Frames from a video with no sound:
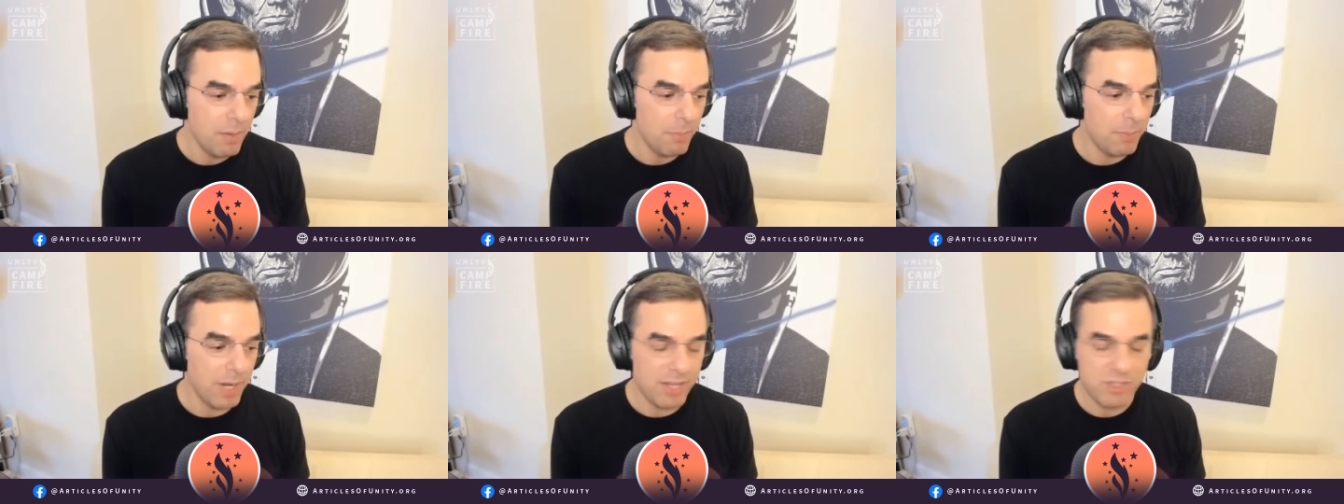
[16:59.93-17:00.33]

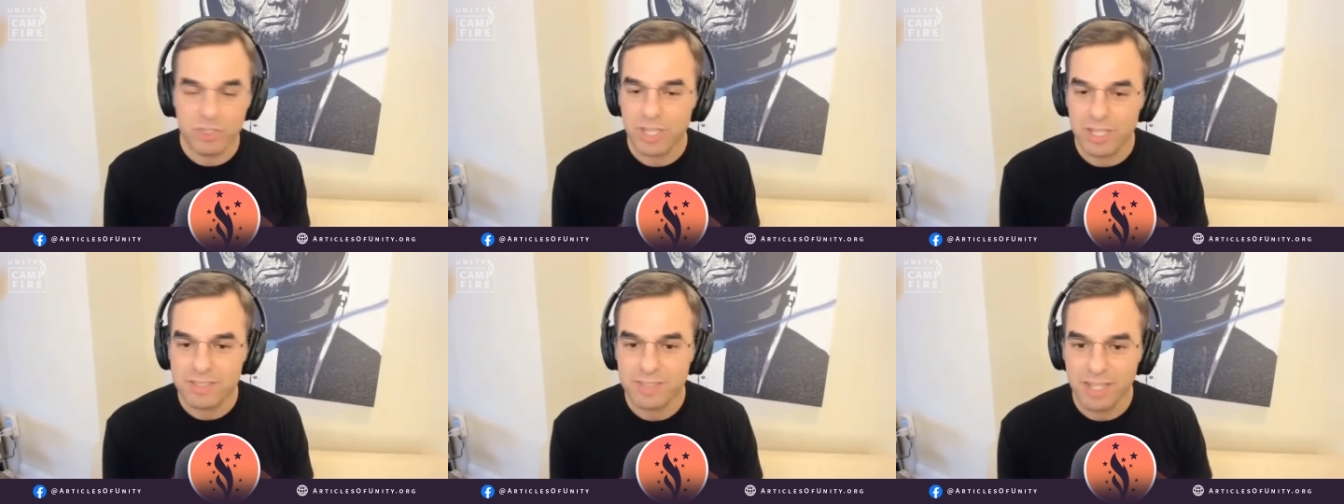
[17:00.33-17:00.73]
But
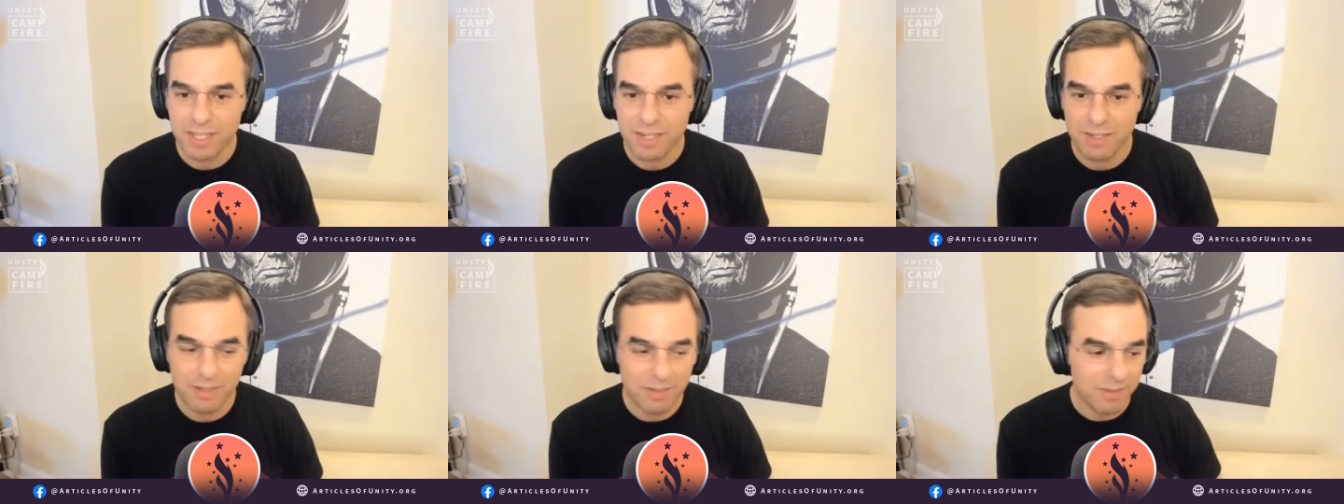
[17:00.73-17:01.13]
actually,
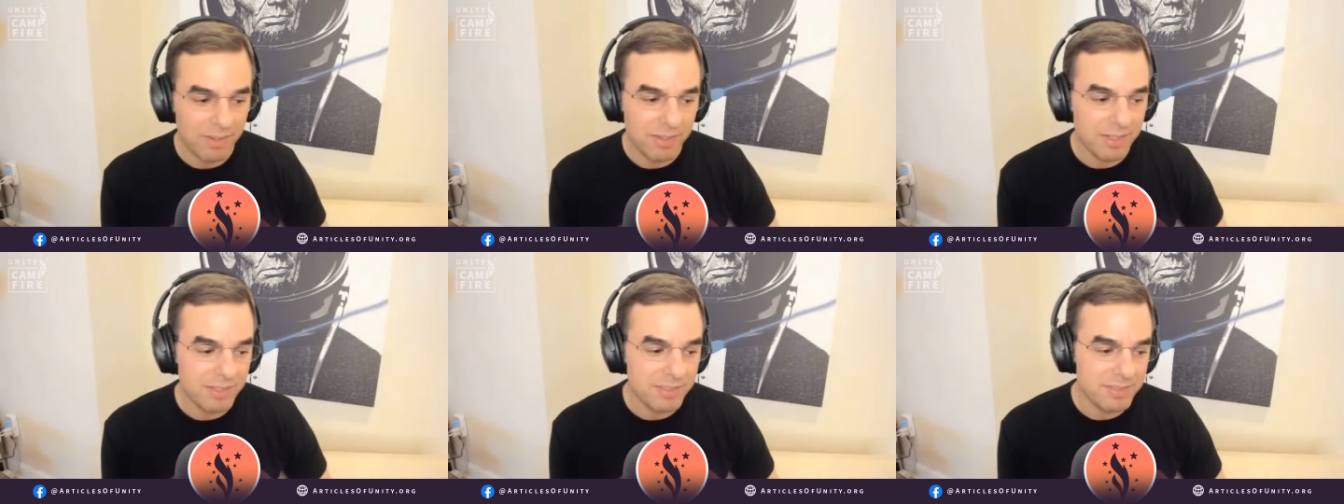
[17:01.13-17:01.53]

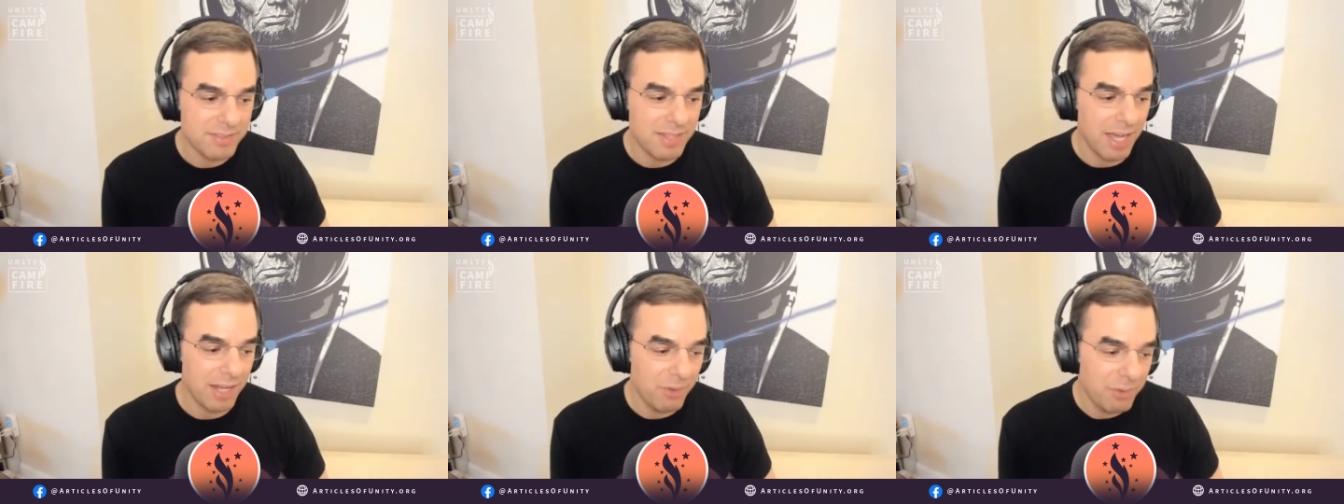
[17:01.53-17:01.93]

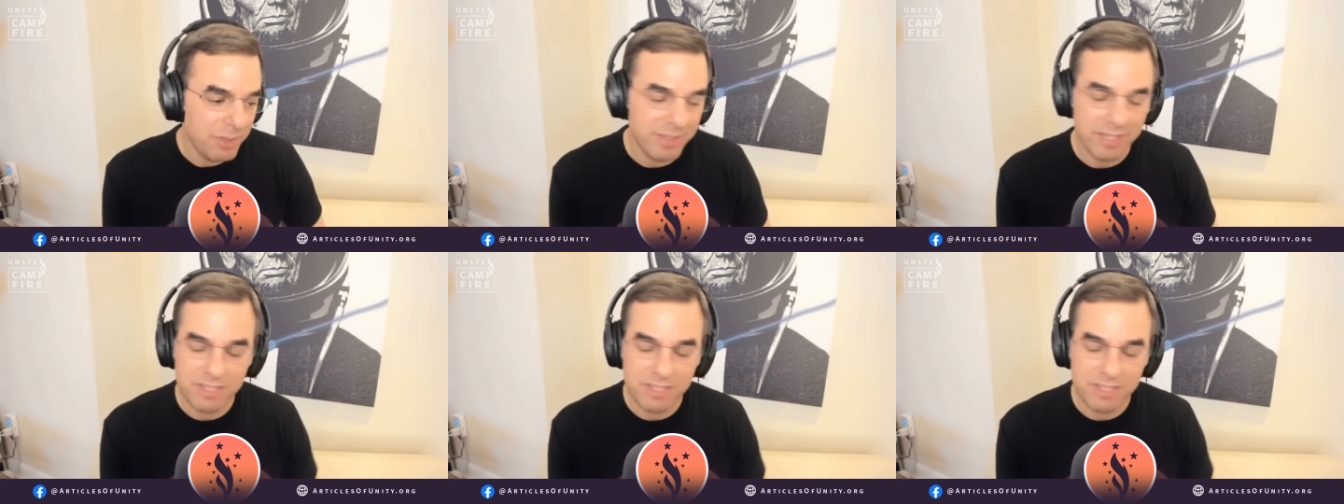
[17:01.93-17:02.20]
I don't think